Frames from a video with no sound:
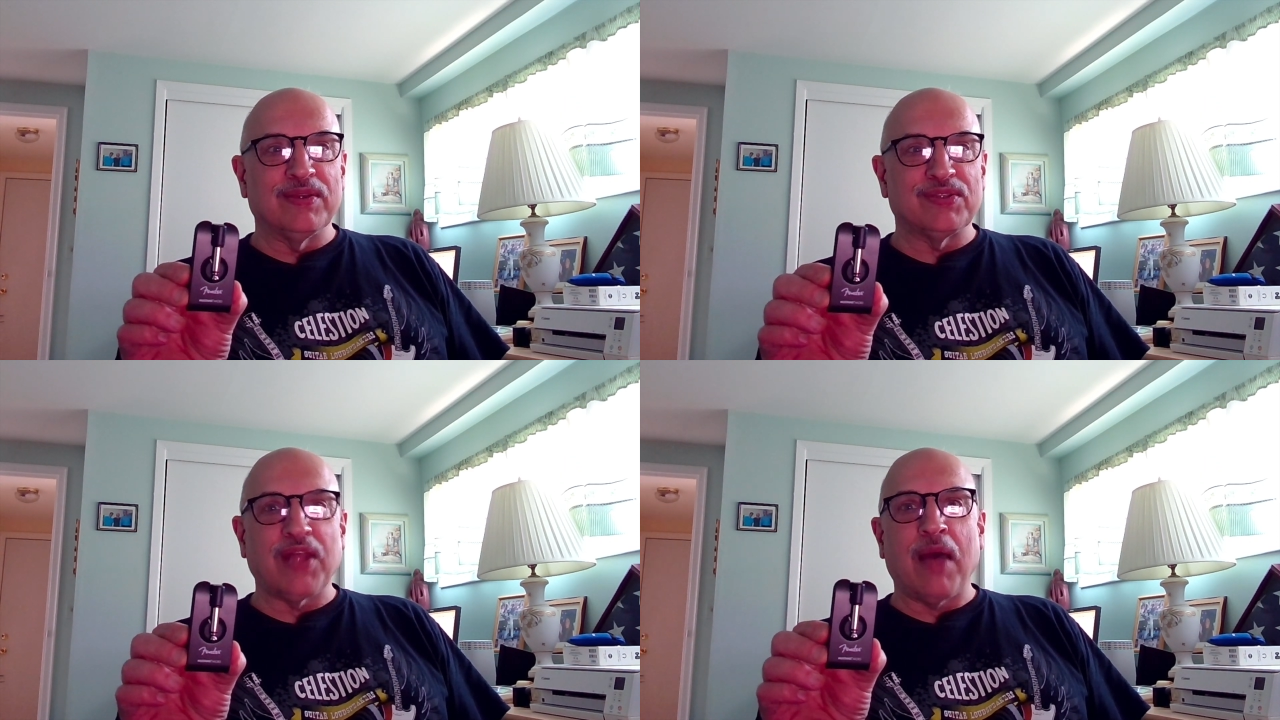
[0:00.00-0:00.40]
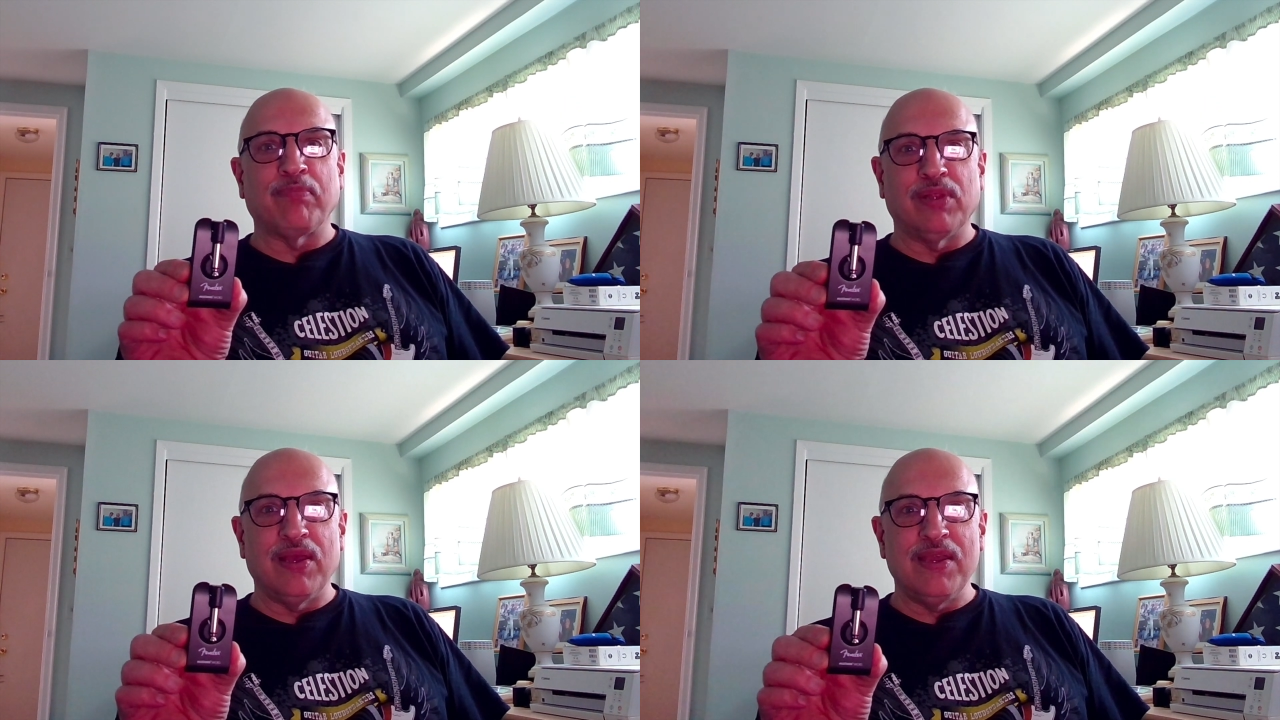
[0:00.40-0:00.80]

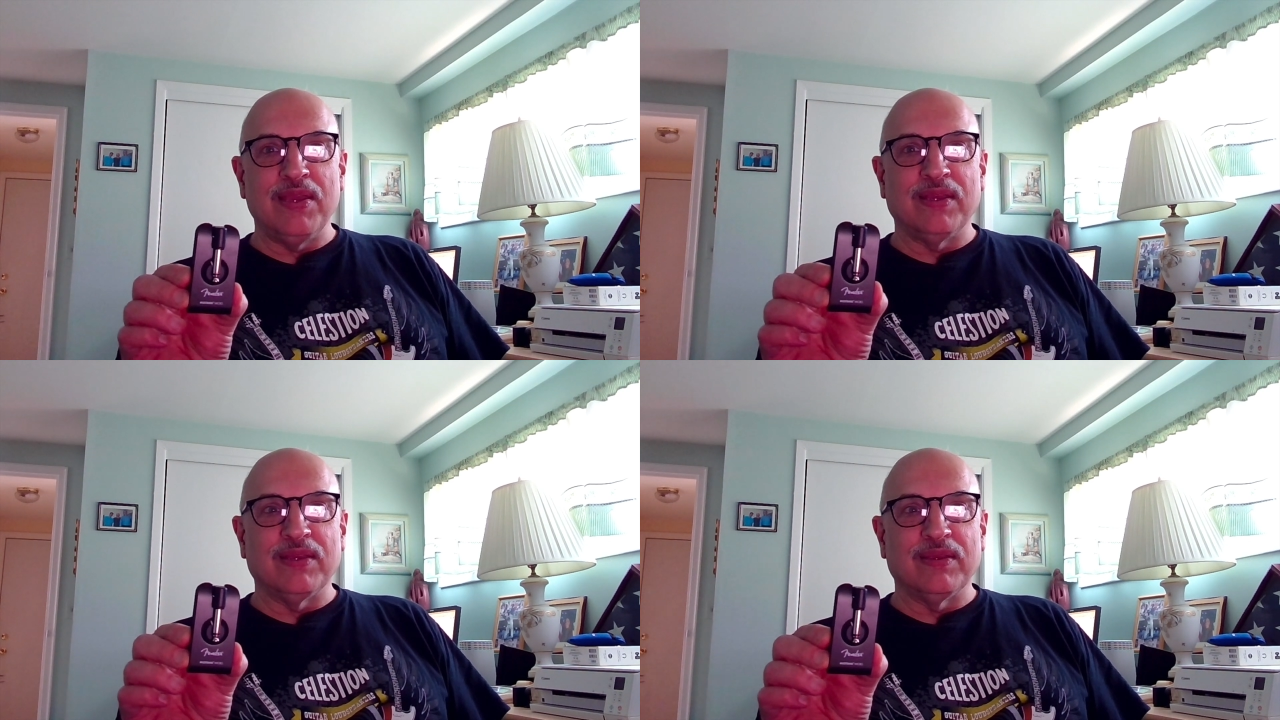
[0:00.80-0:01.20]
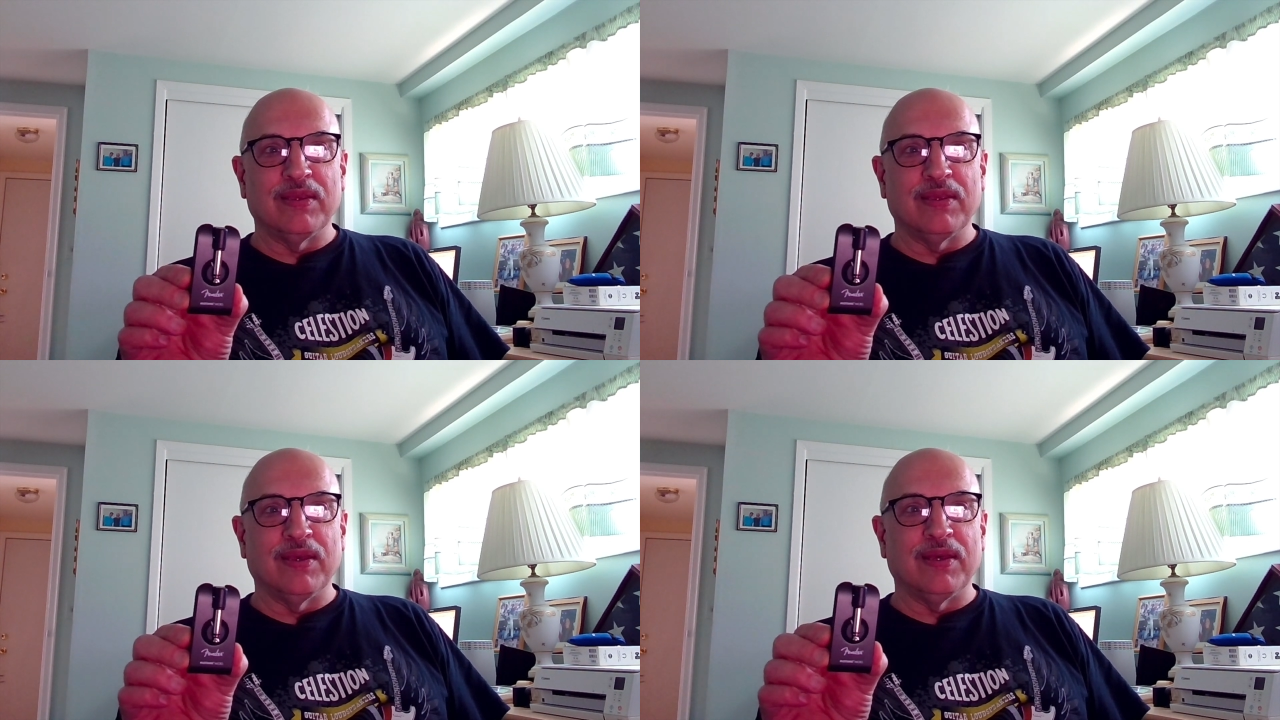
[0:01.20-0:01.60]
stop playing,
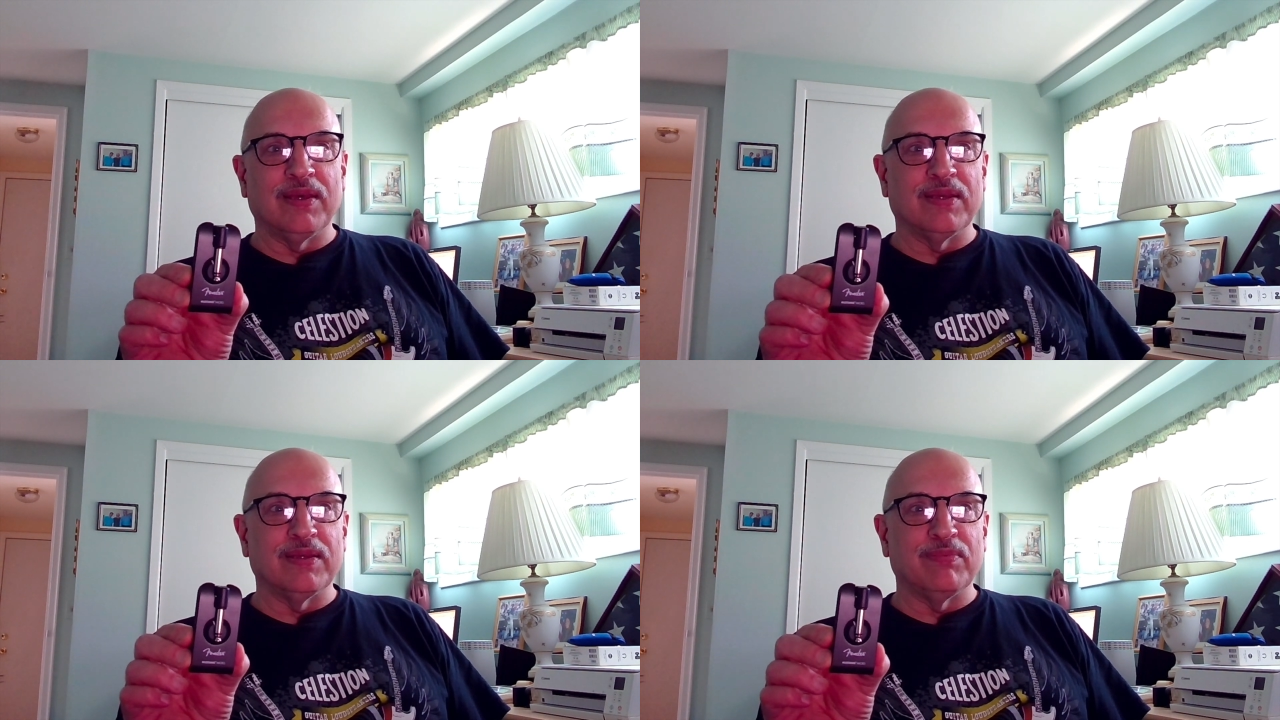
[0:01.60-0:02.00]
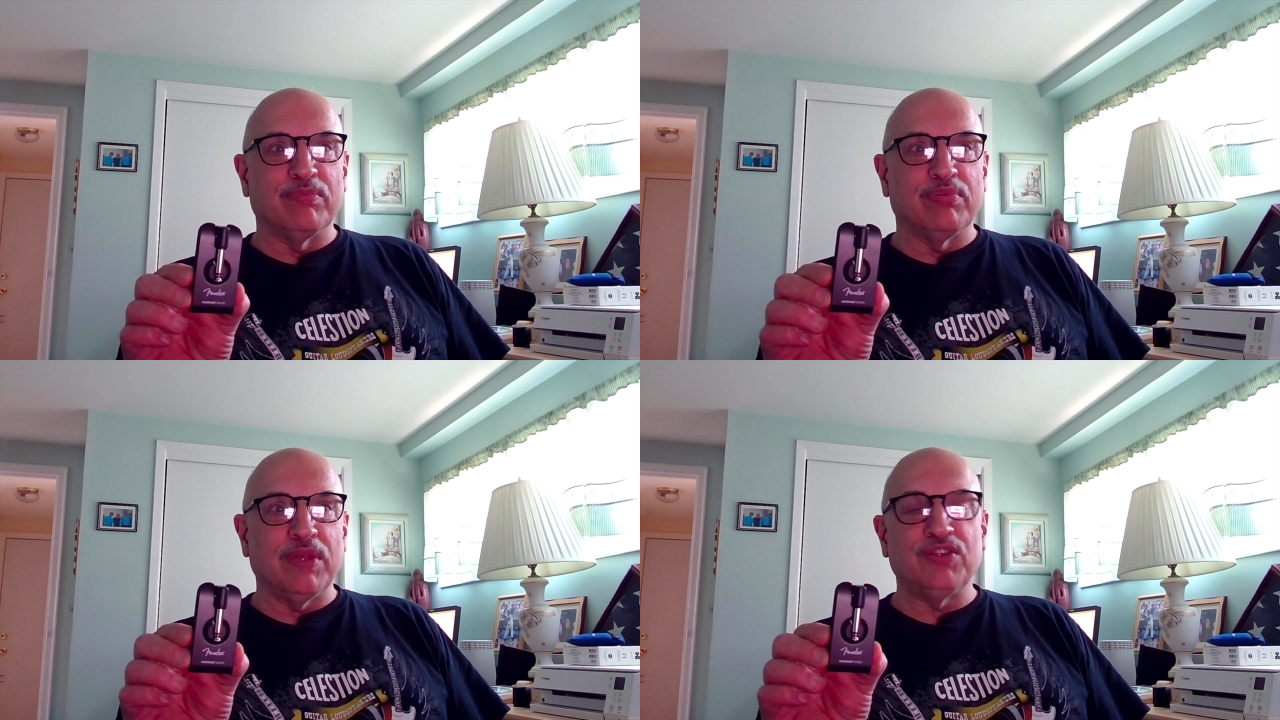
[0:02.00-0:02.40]

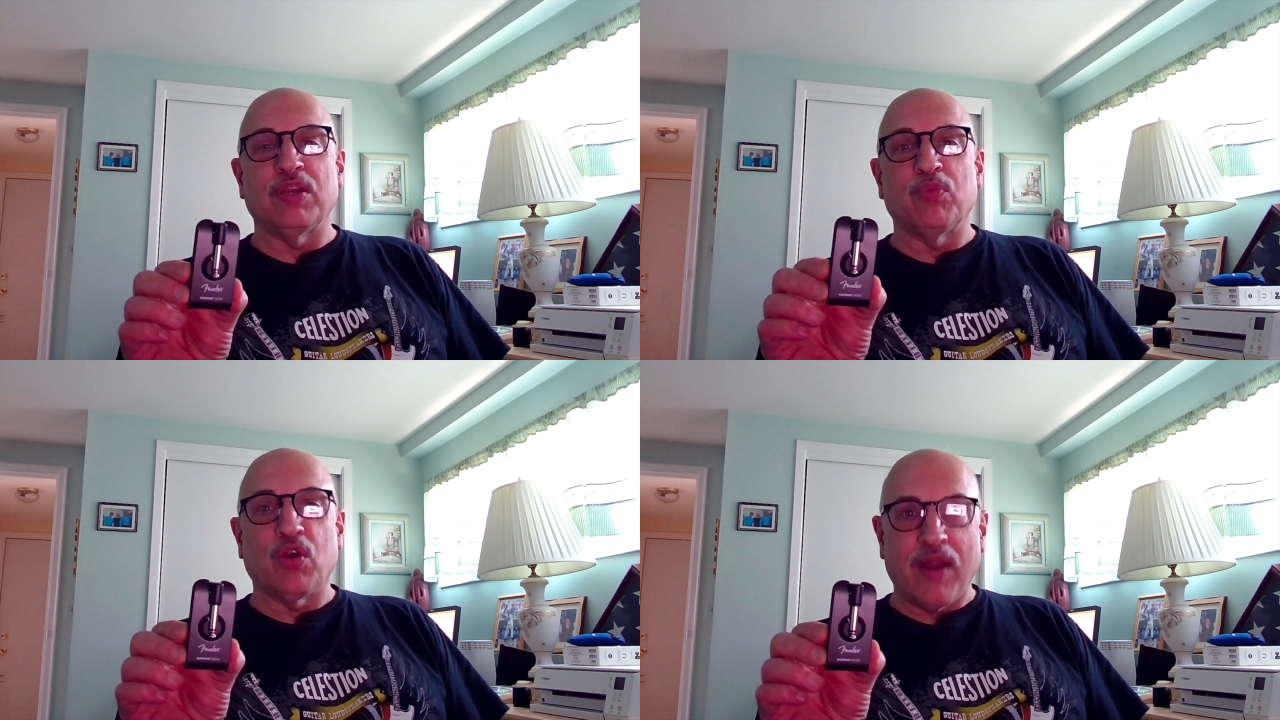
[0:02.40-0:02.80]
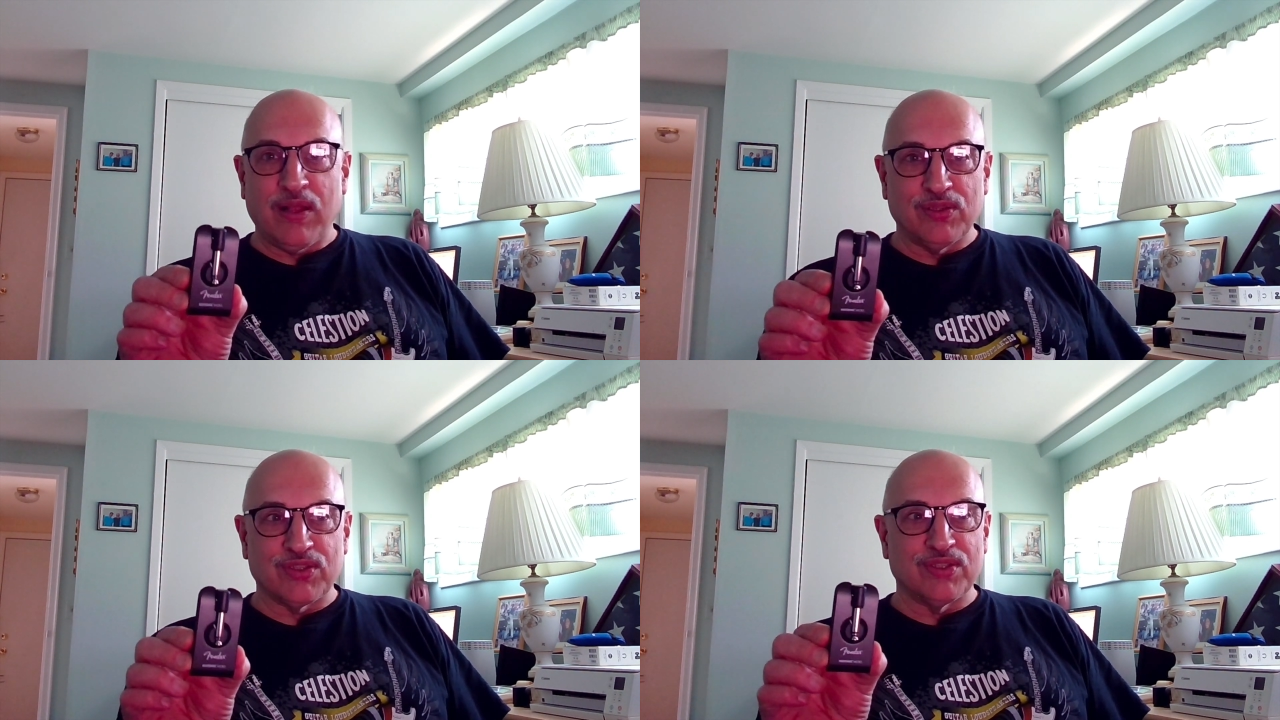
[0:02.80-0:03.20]
play somewhere
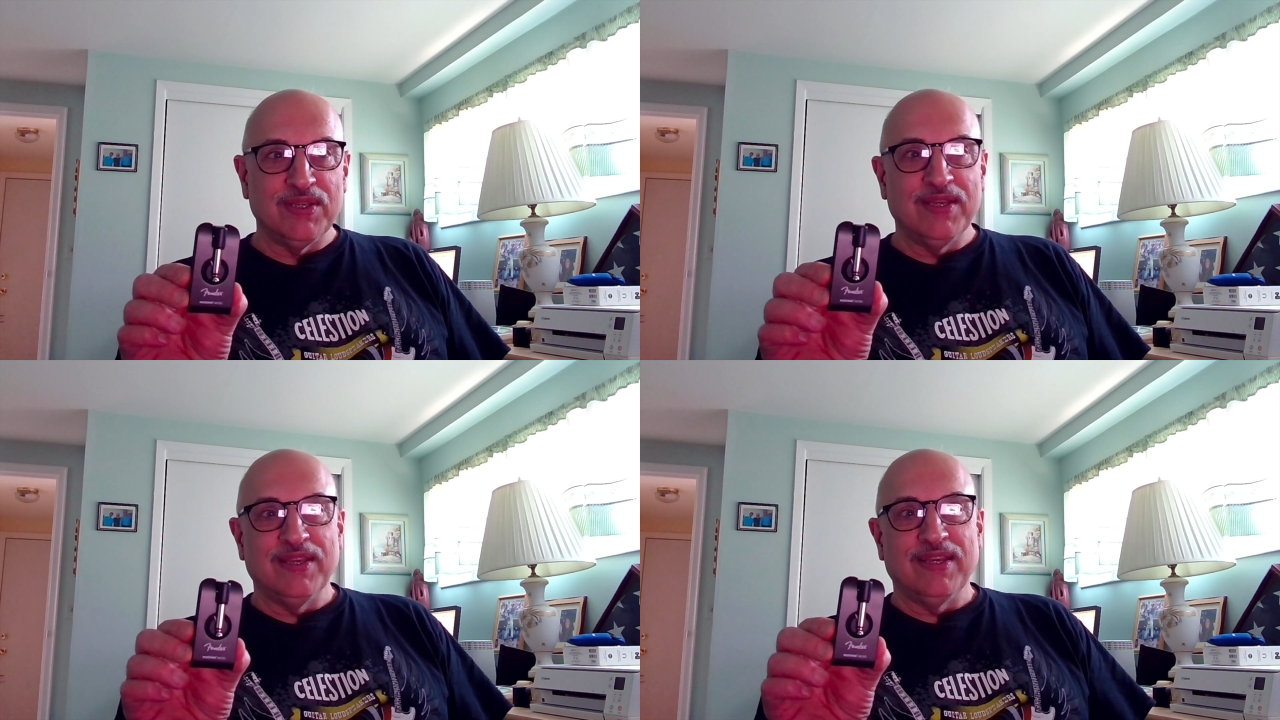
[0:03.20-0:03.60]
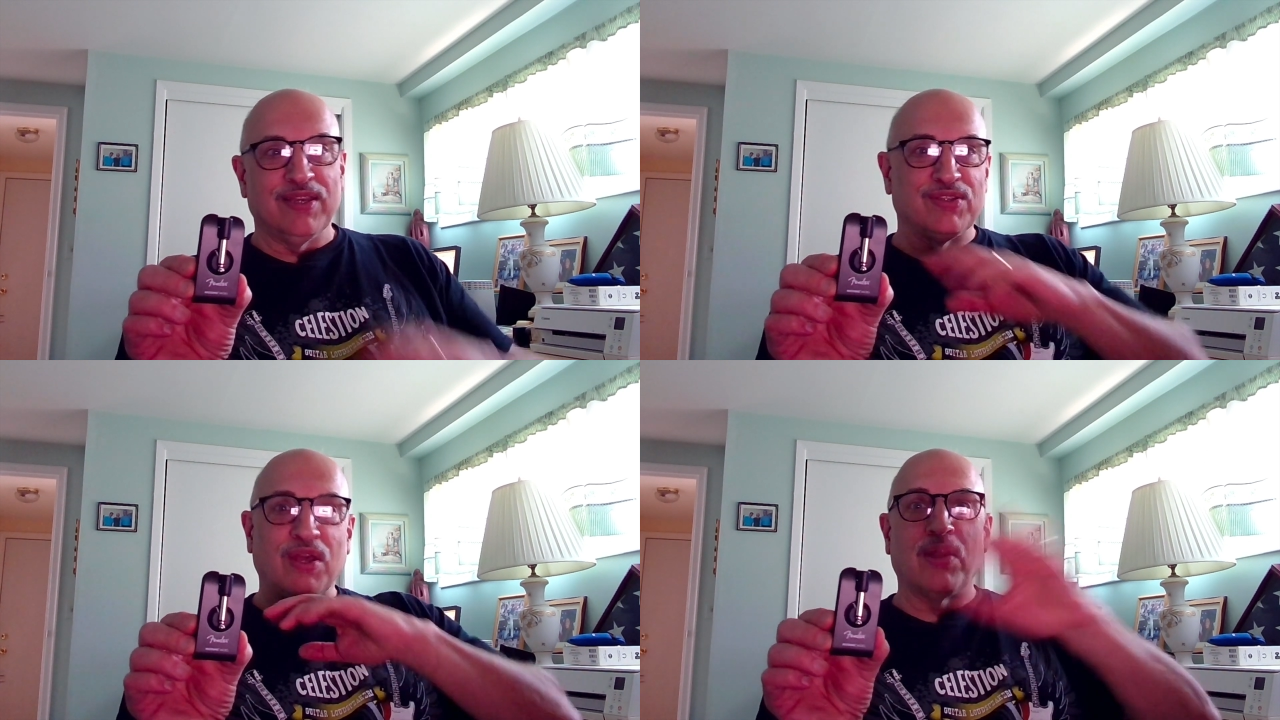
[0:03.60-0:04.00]
else,
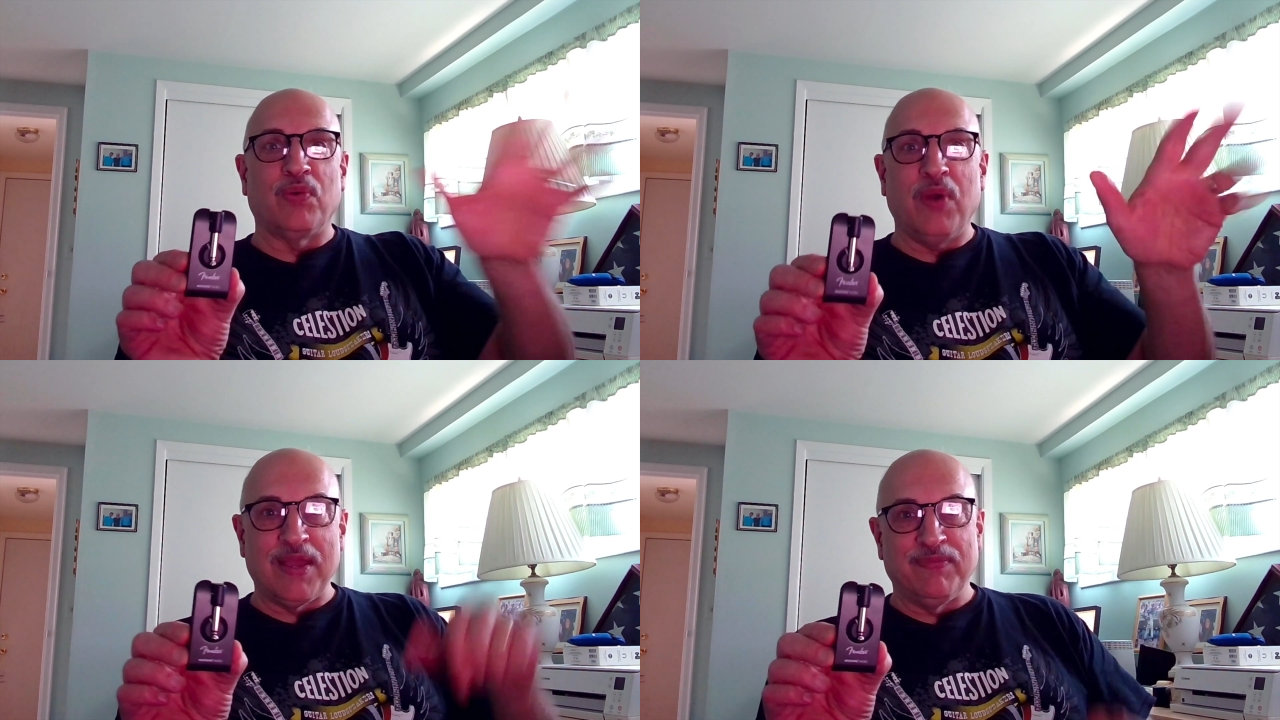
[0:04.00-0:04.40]
has gone away.